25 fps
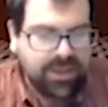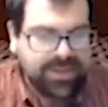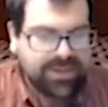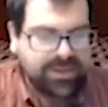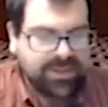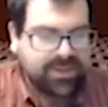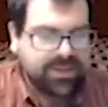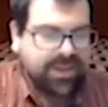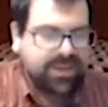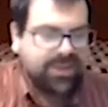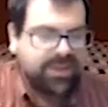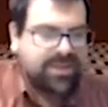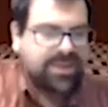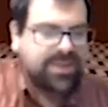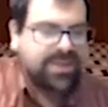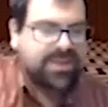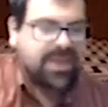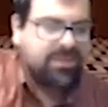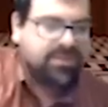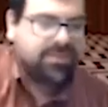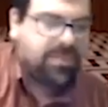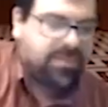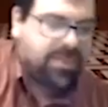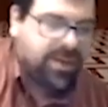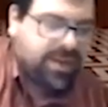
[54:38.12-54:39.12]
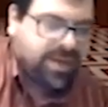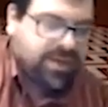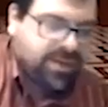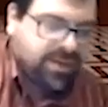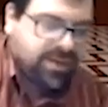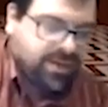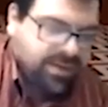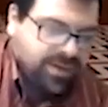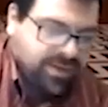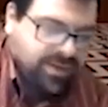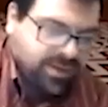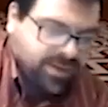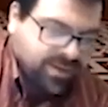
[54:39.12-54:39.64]
Let's clean this up a bit.
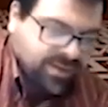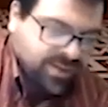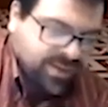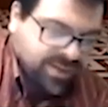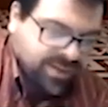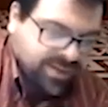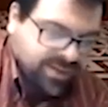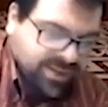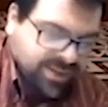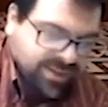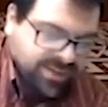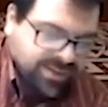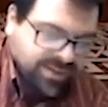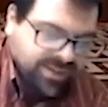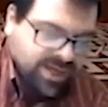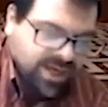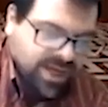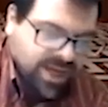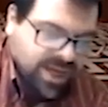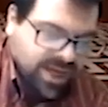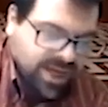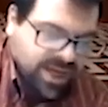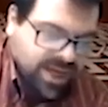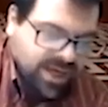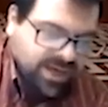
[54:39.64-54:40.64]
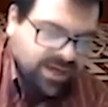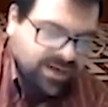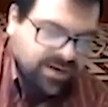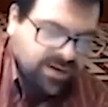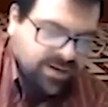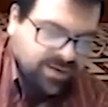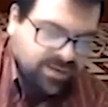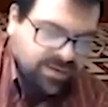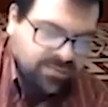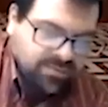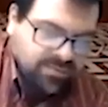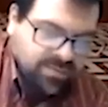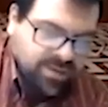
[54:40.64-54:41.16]
This is
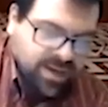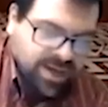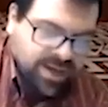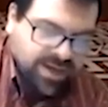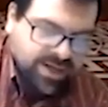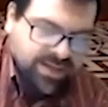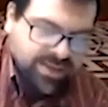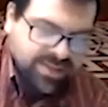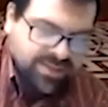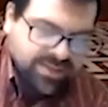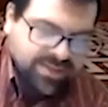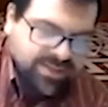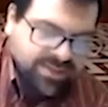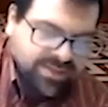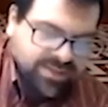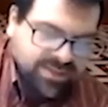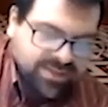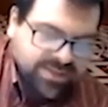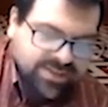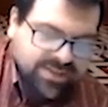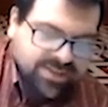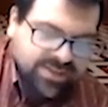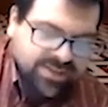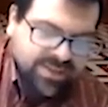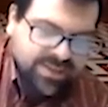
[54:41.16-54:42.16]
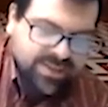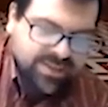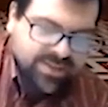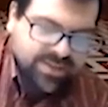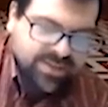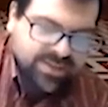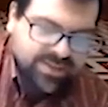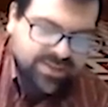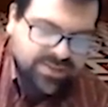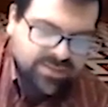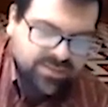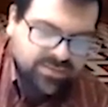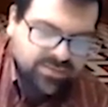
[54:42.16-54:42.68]
9 minus
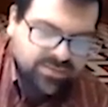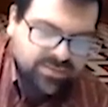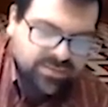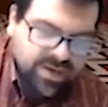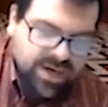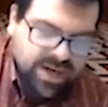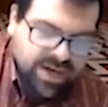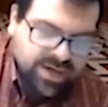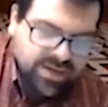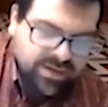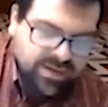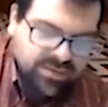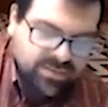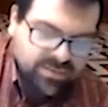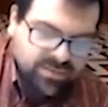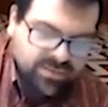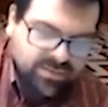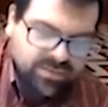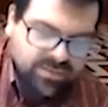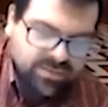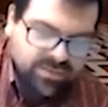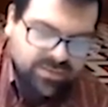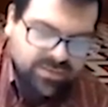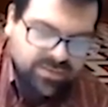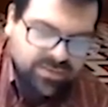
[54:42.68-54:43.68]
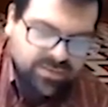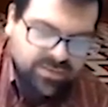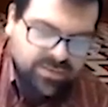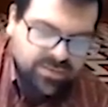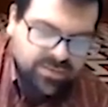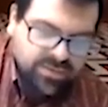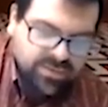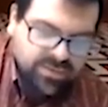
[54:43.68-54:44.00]
6 radical